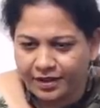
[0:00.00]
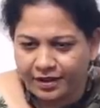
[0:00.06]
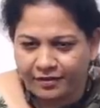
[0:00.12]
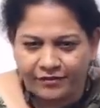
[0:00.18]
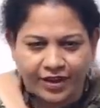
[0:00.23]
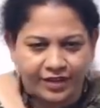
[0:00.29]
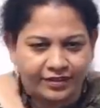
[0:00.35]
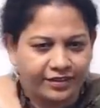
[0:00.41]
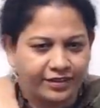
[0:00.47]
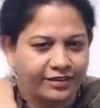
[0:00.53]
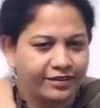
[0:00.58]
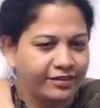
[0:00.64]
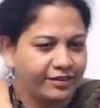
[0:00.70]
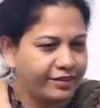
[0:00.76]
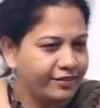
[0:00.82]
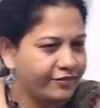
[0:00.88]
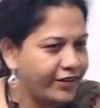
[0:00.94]
whether,
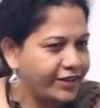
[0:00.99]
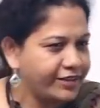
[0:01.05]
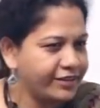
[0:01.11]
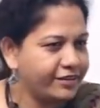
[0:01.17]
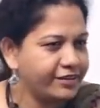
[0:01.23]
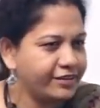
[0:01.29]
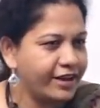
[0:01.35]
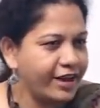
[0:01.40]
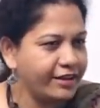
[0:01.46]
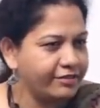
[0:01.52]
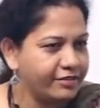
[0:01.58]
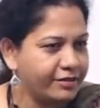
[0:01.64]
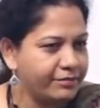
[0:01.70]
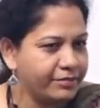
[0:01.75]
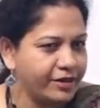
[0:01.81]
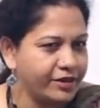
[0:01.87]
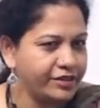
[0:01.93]
whether the
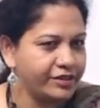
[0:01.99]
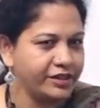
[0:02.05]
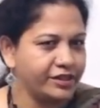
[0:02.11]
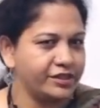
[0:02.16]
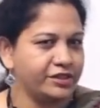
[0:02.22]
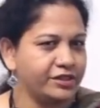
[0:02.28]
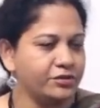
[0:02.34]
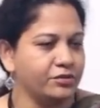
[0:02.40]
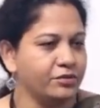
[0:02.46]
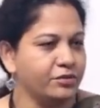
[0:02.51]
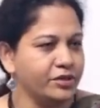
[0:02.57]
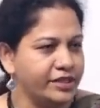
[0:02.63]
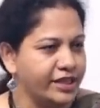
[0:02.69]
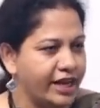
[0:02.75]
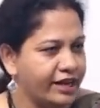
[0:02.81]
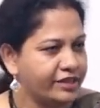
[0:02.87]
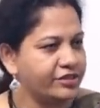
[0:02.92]
anthropologist who
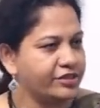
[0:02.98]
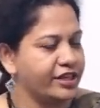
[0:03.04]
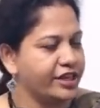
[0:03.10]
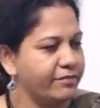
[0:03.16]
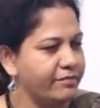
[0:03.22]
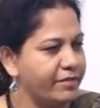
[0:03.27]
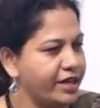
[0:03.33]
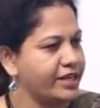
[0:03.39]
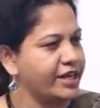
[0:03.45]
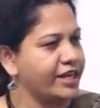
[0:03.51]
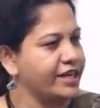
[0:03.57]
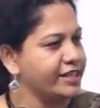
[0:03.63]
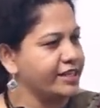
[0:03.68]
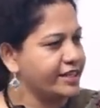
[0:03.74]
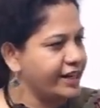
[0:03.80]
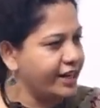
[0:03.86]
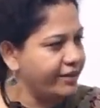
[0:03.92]
is actually making
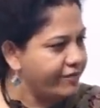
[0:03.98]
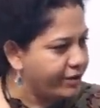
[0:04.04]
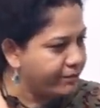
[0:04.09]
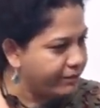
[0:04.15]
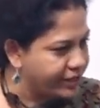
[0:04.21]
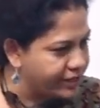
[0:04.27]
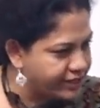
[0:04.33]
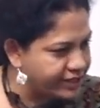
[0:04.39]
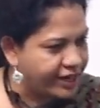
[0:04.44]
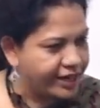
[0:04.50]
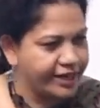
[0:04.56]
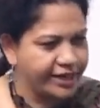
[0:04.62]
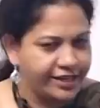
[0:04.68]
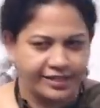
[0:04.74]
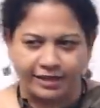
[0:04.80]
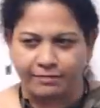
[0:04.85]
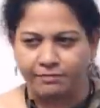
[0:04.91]
his living by
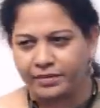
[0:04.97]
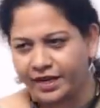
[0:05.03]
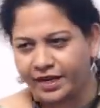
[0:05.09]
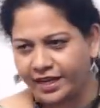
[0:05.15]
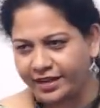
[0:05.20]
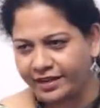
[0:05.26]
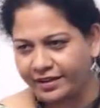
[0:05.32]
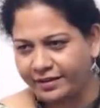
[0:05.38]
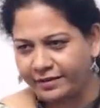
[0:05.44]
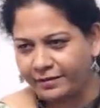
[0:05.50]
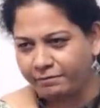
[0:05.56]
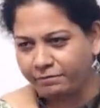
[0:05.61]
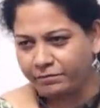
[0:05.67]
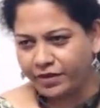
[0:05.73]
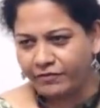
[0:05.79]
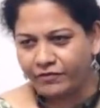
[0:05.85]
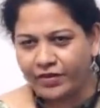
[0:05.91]
studying somebody,
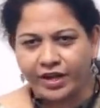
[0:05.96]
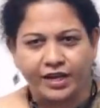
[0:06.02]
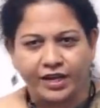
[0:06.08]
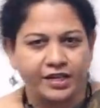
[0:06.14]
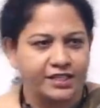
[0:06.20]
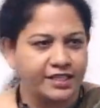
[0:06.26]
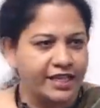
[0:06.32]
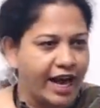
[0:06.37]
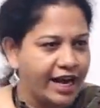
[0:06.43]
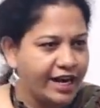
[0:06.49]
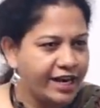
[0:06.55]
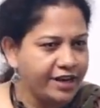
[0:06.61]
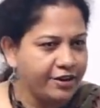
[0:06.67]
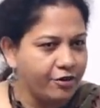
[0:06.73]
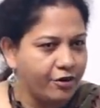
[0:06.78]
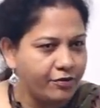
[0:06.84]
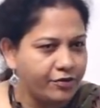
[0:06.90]
when he is
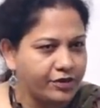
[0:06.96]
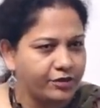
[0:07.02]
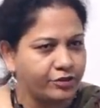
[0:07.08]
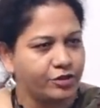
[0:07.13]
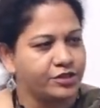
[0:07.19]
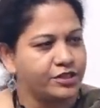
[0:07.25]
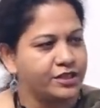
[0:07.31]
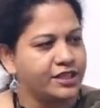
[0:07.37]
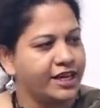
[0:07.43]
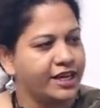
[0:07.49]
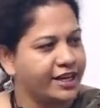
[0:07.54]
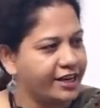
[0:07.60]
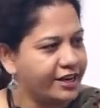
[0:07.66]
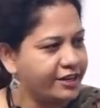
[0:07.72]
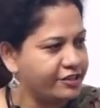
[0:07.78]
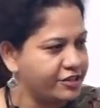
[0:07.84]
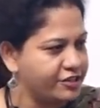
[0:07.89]
handing over those
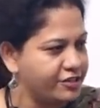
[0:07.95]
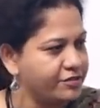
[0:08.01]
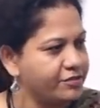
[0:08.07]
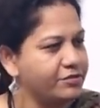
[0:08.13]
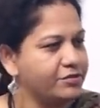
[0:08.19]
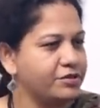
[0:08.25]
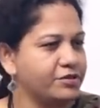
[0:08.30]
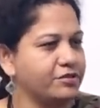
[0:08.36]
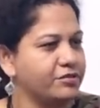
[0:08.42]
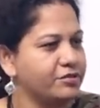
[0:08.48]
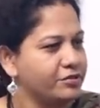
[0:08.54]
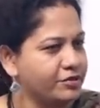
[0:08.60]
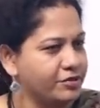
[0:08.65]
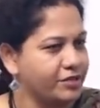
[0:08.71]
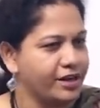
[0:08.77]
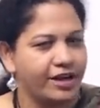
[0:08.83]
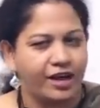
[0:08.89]
secrets to, to,
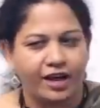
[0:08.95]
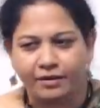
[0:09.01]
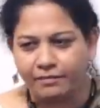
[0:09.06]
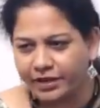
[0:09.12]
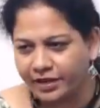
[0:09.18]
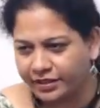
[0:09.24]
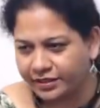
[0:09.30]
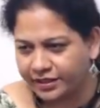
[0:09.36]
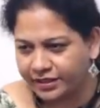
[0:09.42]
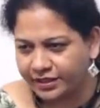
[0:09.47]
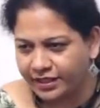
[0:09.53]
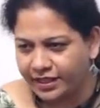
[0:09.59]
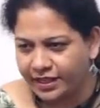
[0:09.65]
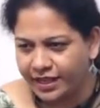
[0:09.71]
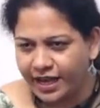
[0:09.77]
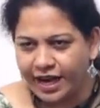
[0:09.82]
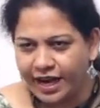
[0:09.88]
to the governments,
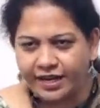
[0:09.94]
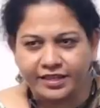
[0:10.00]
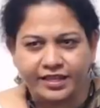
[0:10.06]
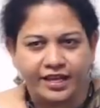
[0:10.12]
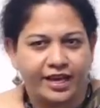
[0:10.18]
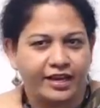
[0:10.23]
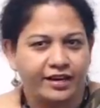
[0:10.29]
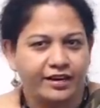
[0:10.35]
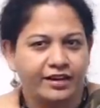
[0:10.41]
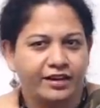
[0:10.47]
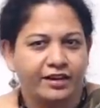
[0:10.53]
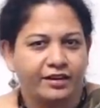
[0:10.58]
and then